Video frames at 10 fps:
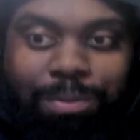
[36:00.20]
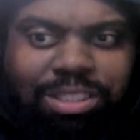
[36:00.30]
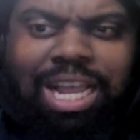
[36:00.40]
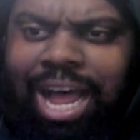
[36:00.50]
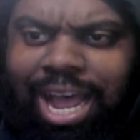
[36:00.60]

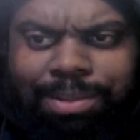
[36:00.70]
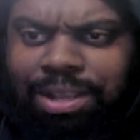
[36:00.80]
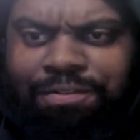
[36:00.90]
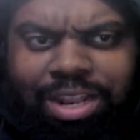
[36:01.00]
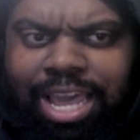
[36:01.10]
times. I
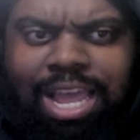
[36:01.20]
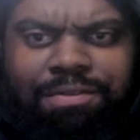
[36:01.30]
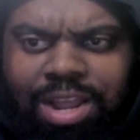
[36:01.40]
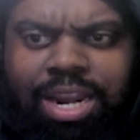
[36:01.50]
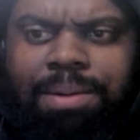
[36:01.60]
feel like I've
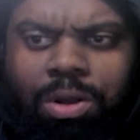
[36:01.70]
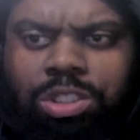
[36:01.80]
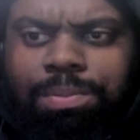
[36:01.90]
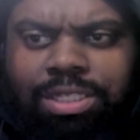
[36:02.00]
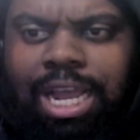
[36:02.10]
done it
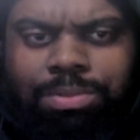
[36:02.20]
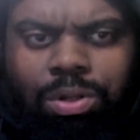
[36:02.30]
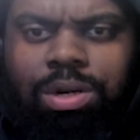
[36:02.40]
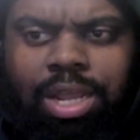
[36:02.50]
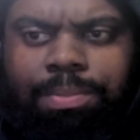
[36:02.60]
multiple times
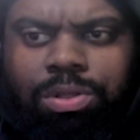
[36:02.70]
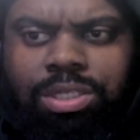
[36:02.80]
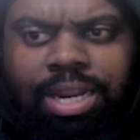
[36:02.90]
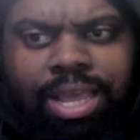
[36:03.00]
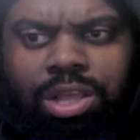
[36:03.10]
on W's
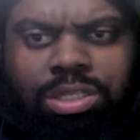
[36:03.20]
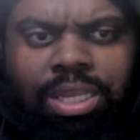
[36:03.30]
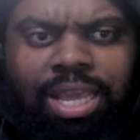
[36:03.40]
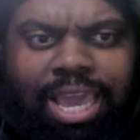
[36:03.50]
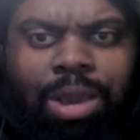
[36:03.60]
and L's,
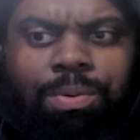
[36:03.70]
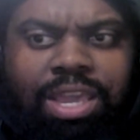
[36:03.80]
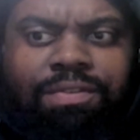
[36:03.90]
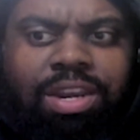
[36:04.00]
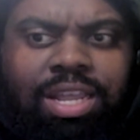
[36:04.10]
and we
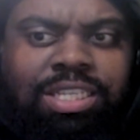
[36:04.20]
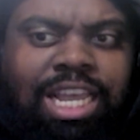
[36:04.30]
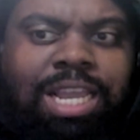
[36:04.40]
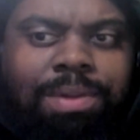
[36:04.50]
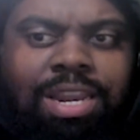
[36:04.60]
even did a
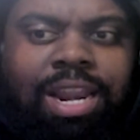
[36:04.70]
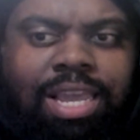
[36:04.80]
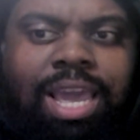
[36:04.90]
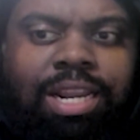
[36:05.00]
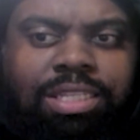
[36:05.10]
segment
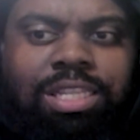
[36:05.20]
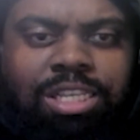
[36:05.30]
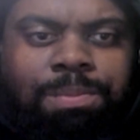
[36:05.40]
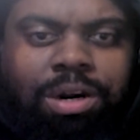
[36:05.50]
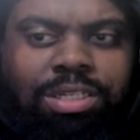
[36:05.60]
dedicated to
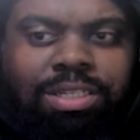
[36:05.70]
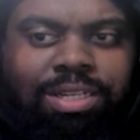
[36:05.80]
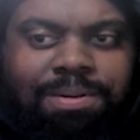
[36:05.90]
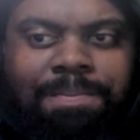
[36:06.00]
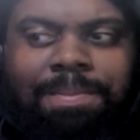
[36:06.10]
this
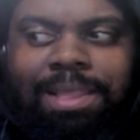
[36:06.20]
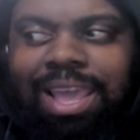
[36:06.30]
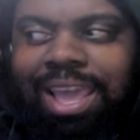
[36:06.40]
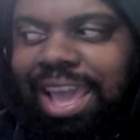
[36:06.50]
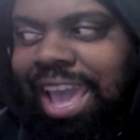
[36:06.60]
person.
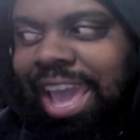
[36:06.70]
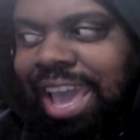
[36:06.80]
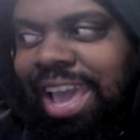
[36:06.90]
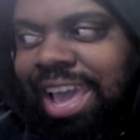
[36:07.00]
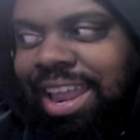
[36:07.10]

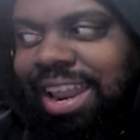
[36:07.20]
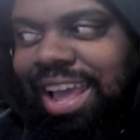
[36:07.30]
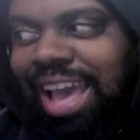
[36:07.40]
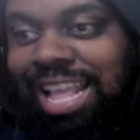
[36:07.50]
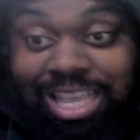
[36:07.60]
And
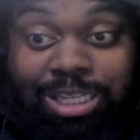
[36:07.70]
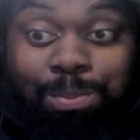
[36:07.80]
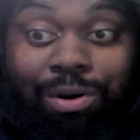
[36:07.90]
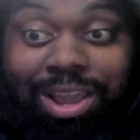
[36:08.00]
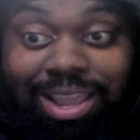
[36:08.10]
at this
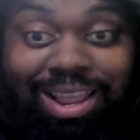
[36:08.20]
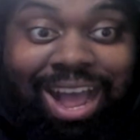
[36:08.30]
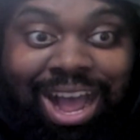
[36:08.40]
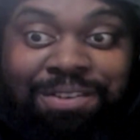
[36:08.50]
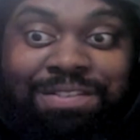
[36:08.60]
point,
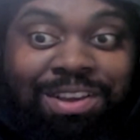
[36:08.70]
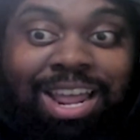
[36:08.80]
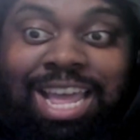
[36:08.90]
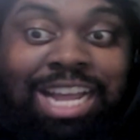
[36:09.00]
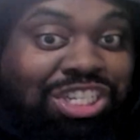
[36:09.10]
I feel
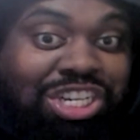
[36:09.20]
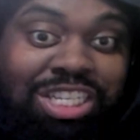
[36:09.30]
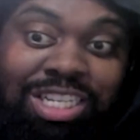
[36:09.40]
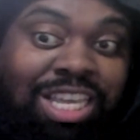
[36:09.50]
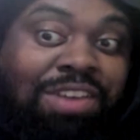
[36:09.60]
like I just need
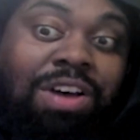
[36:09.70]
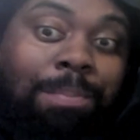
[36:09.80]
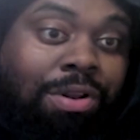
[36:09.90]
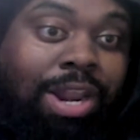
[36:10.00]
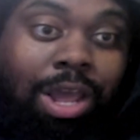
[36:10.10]
to give up
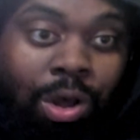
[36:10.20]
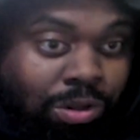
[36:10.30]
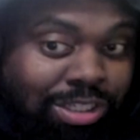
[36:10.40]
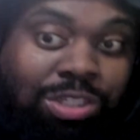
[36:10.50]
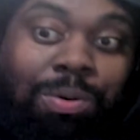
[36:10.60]
on that whole
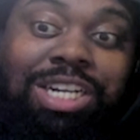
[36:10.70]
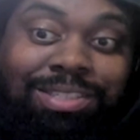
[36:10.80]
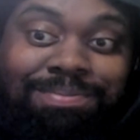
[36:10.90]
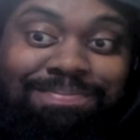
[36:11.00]
situation.